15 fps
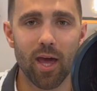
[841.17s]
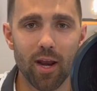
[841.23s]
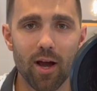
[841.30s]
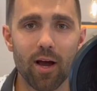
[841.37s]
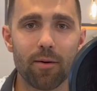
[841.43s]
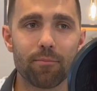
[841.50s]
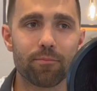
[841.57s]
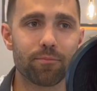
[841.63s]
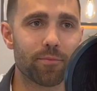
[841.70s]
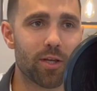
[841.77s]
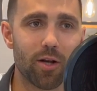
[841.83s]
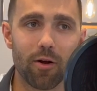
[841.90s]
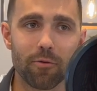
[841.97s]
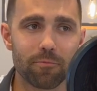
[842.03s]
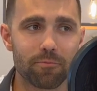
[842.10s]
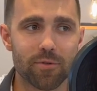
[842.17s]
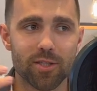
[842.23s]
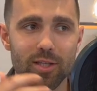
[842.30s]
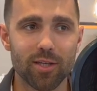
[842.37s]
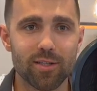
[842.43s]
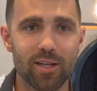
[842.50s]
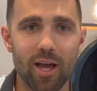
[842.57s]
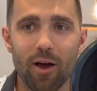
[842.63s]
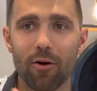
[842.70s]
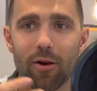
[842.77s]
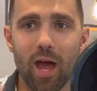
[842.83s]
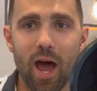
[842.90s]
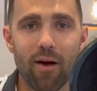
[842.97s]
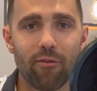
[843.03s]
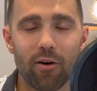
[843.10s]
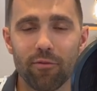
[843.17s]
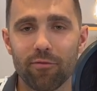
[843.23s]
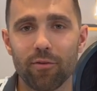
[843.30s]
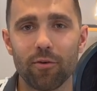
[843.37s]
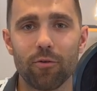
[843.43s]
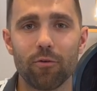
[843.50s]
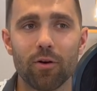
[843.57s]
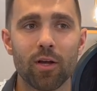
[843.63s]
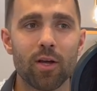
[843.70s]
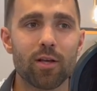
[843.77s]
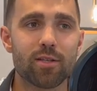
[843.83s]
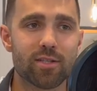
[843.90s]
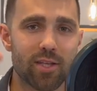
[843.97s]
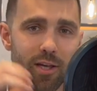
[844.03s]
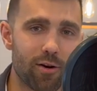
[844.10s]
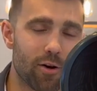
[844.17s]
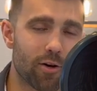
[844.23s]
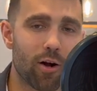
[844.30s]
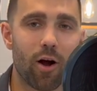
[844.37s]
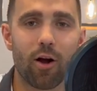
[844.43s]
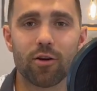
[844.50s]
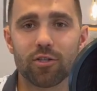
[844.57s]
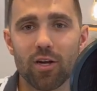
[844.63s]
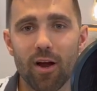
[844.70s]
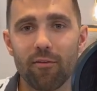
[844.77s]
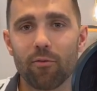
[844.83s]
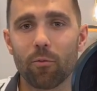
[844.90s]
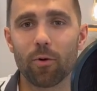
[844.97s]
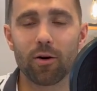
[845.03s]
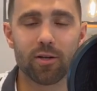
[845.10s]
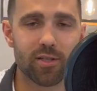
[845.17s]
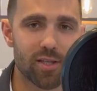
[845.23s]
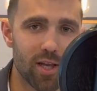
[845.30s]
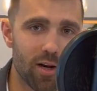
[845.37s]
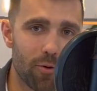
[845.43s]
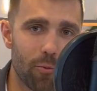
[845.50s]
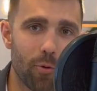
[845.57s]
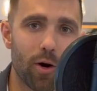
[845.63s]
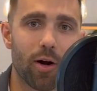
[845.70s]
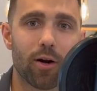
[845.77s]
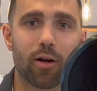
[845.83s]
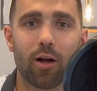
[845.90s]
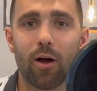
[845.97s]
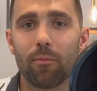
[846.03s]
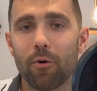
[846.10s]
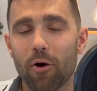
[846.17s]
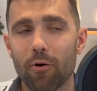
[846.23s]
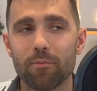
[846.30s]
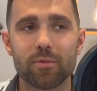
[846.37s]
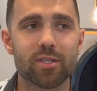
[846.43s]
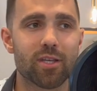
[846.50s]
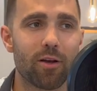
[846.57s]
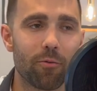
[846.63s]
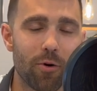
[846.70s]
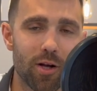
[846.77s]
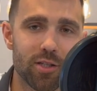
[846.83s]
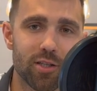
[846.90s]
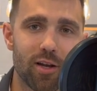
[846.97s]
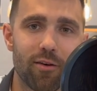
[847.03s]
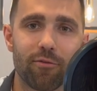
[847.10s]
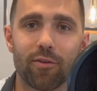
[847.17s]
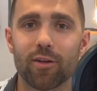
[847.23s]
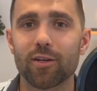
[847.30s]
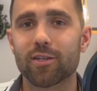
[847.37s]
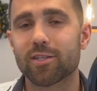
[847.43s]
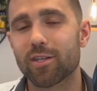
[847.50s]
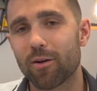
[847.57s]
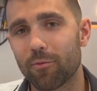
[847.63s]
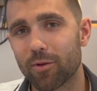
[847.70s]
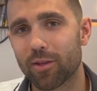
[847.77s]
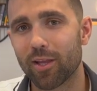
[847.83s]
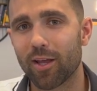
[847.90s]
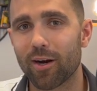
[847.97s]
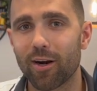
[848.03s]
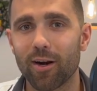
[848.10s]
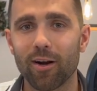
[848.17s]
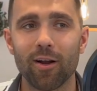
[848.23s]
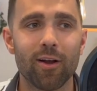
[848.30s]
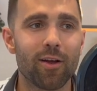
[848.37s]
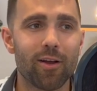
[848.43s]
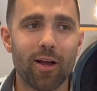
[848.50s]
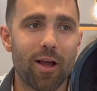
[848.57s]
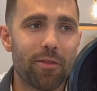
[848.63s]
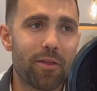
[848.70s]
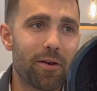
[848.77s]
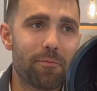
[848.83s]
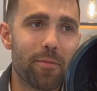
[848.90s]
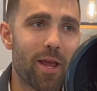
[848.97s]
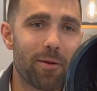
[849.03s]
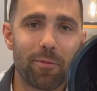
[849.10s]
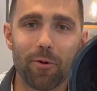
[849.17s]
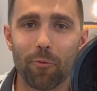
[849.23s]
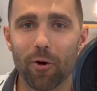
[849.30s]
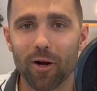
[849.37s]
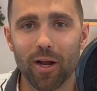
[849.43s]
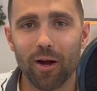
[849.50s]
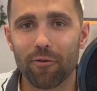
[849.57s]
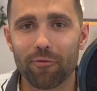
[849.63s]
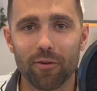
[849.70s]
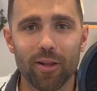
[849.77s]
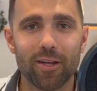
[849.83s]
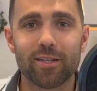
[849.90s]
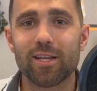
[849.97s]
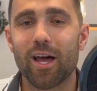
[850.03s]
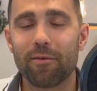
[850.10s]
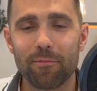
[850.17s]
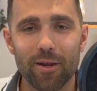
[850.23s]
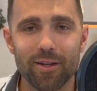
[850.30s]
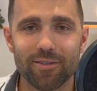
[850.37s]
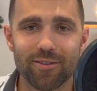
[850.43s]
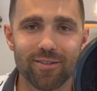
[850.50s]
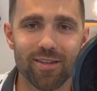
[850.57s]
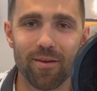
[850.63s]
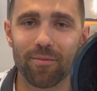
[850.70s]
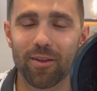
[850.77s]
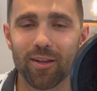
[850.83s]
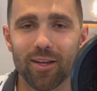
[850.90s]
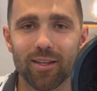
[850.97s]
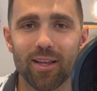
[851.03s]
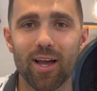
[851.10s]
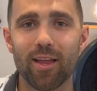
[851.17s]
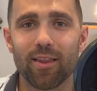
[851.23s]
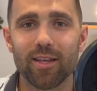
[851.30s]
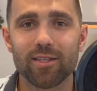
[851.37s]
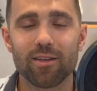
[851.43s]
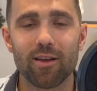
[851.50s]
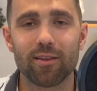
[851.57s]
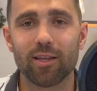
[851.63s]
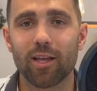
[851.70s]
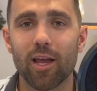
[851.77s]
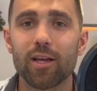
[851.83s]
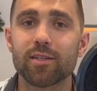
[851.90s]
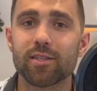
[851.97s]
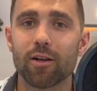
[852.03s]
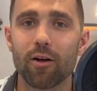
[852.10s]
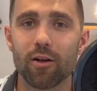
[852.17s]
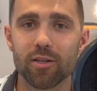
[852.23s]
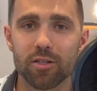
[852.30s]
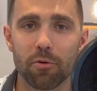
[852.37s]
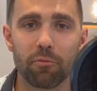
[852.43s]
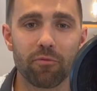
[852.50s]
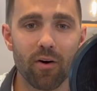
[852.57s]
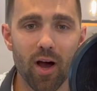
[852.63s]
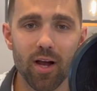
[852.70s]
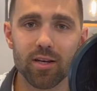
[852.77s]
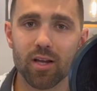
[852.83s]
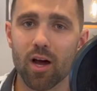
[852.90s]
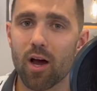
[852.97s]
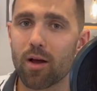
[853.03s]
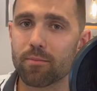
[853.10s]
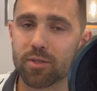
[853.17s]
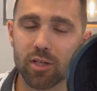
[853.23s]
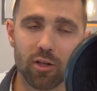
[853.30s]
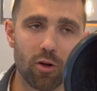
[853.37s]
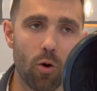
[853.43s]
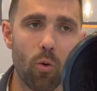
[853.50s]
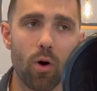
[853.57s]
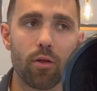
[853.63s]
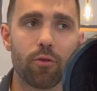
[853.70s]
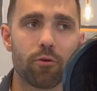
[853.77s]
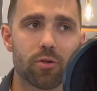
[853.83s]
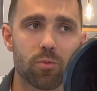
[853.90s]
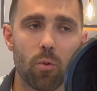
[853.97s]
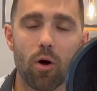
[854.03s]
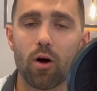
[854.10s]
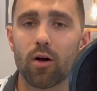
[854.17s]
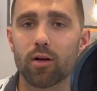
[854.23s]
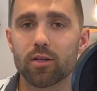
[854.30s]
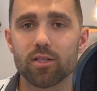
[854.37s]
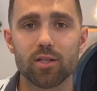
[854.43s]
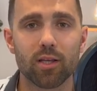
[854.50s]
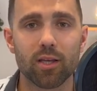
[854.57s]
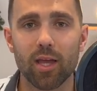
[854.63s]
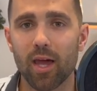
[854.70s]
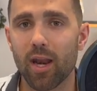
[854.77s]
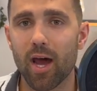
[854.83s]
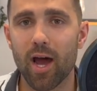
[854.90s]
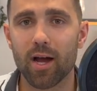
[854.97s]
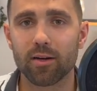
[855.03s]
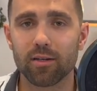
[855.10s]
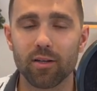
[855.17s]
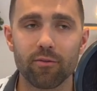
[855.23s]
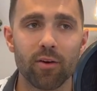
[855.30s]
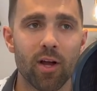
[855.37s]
up, you know, sit down, have our food, sit in our car, drive to work, sit at work, come home, sit, watch Netflix, sit with dinner, and then maybe work out for like 10 minutes or something like that. That's not the case at all. So find times to go on those walks, to get active.